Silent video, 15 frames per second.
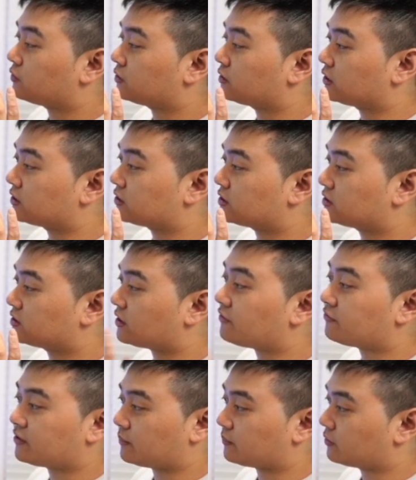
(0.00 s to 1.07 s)
this
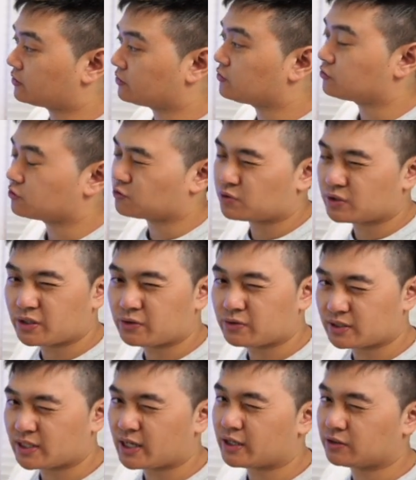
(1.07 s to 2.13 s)
stuff that I'm going to use is really only
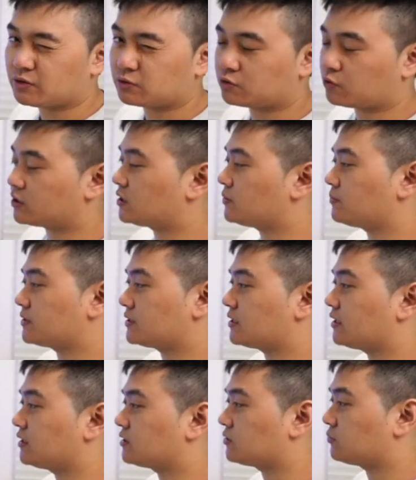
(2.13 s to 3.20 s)
10 or
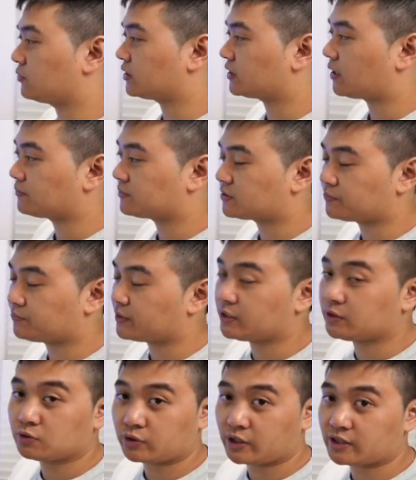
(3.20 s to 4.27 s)
20% when it comes to me
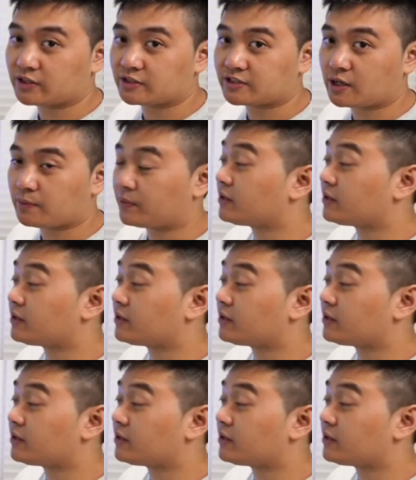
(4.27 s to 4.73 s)
looking this up.